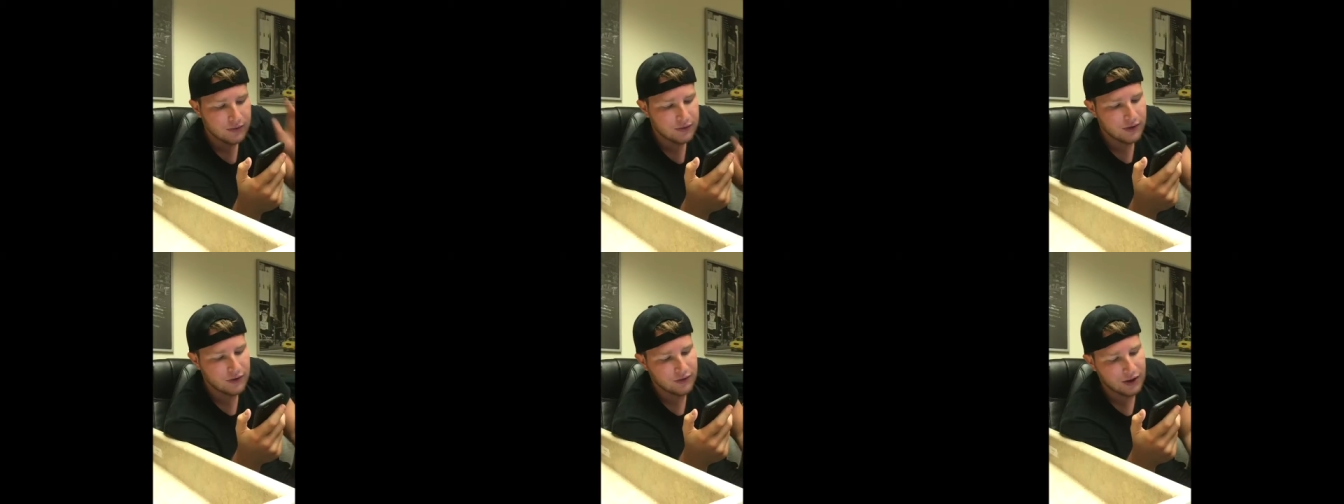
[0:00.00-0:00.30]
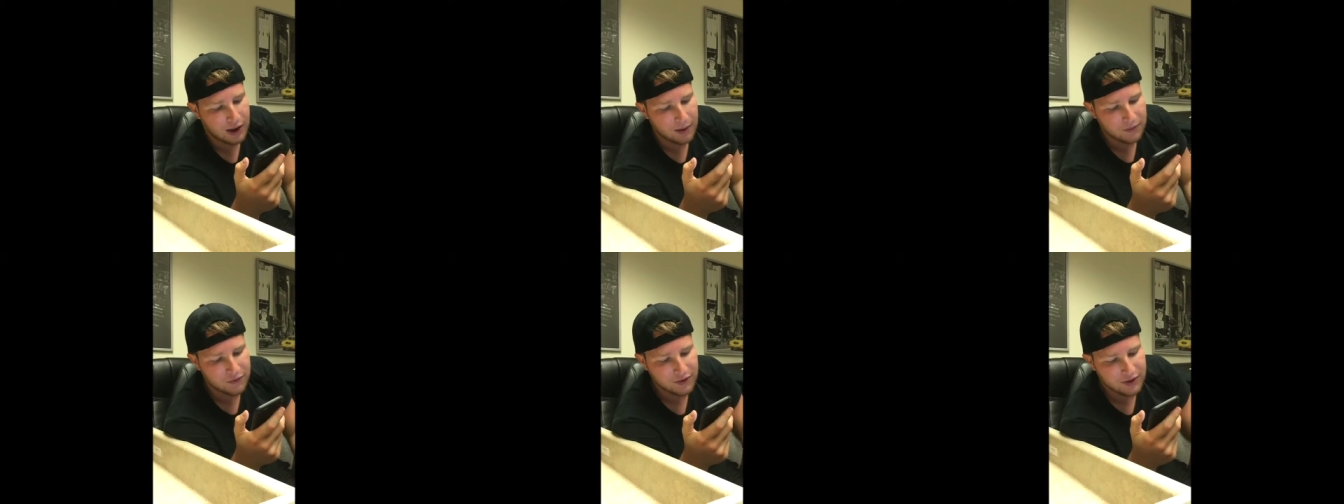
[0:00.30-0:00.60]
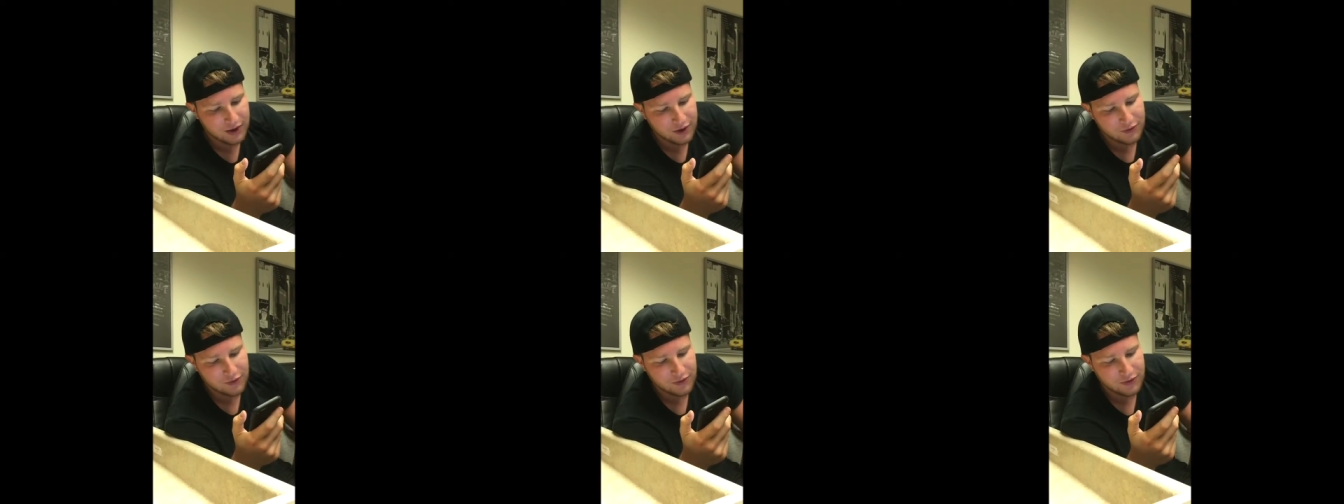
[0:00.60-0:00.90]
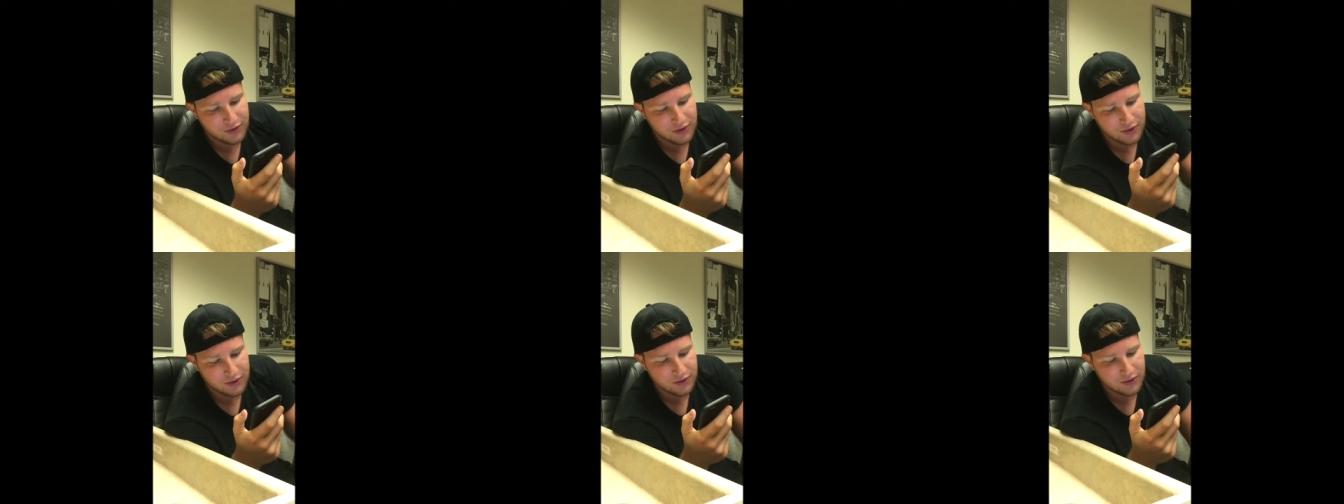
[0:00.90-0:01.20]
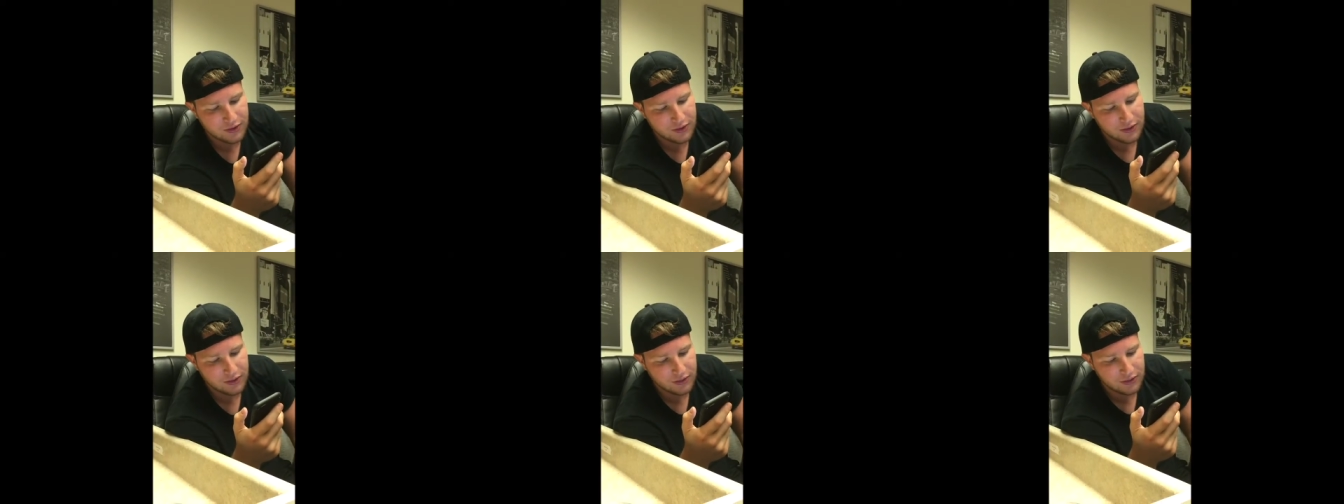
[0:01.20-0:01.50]
The adoption
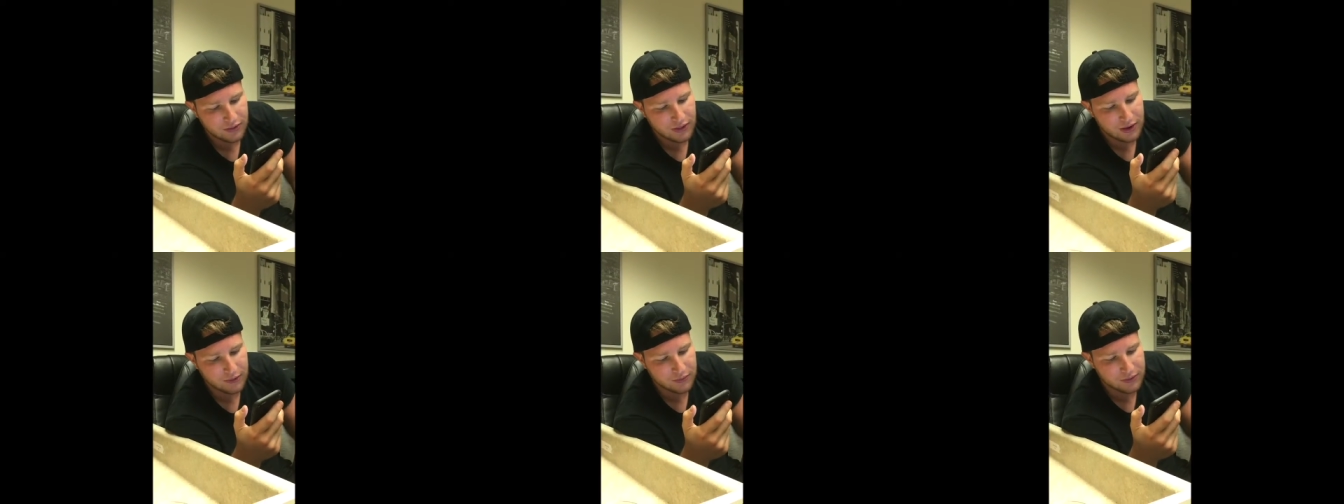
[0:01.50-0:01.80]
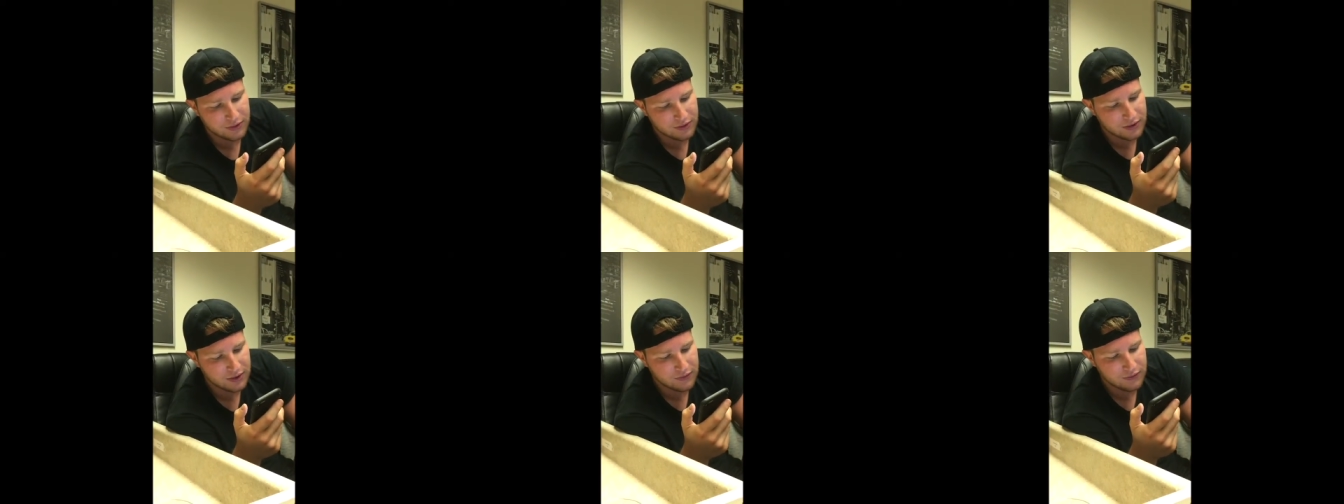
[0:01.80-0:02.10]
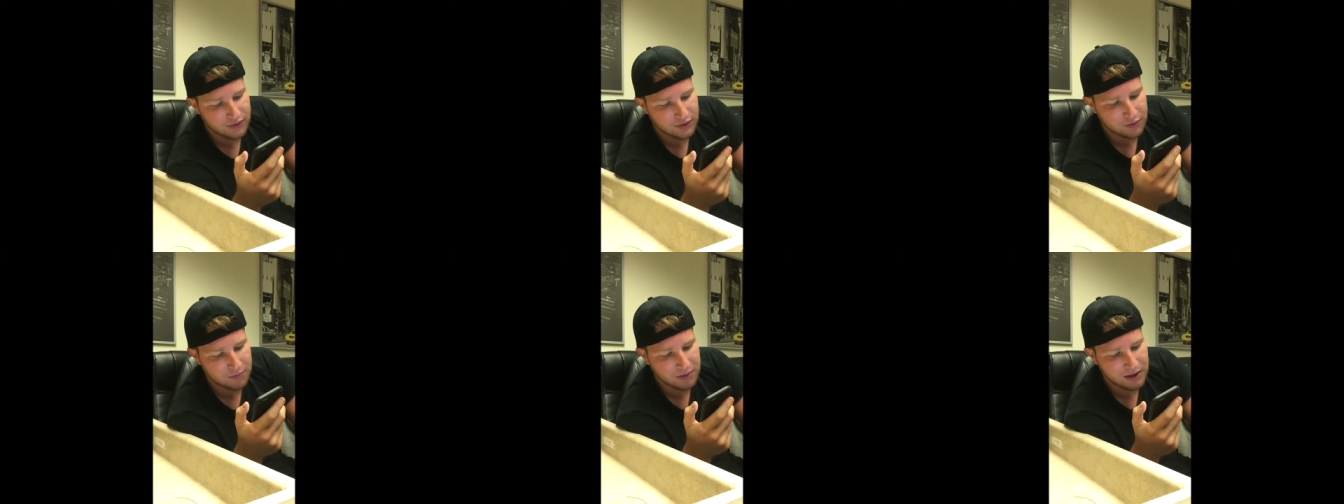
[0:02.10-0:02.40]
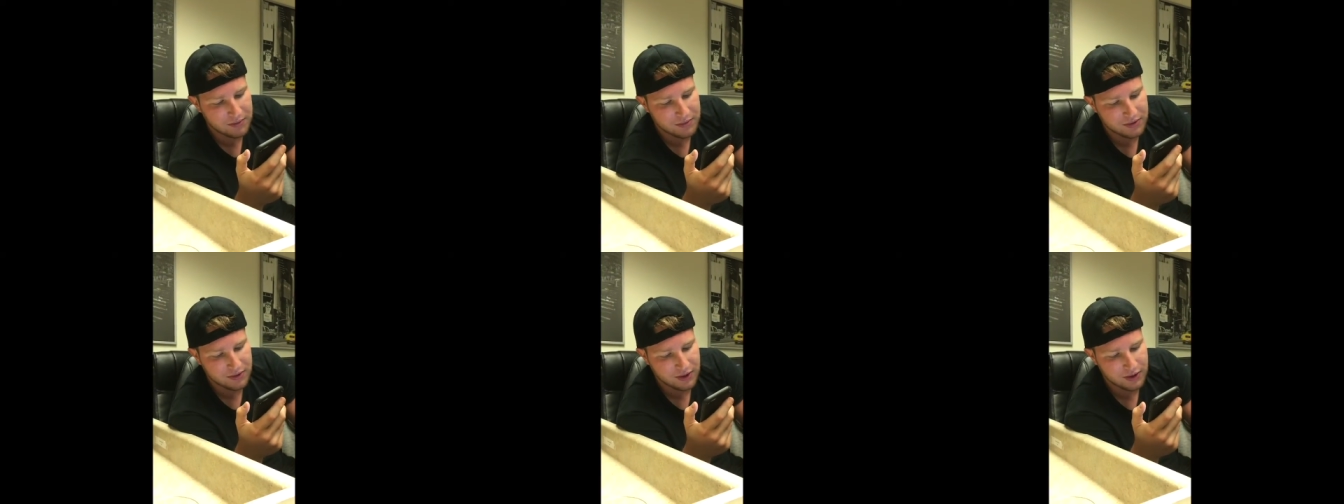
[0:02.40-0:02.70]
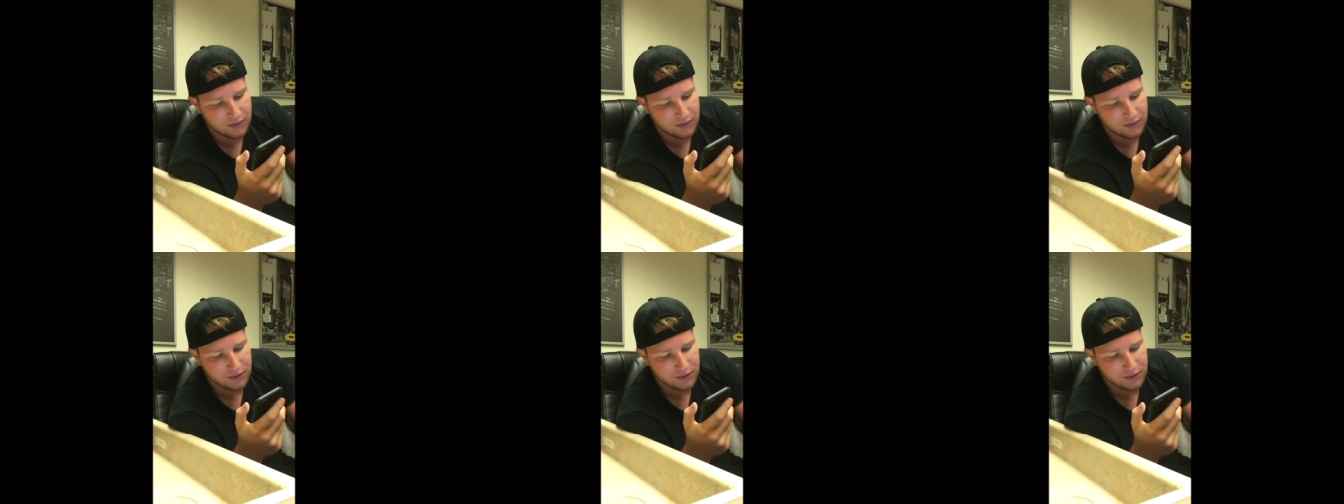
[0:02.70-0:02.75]
agencies that receive these babies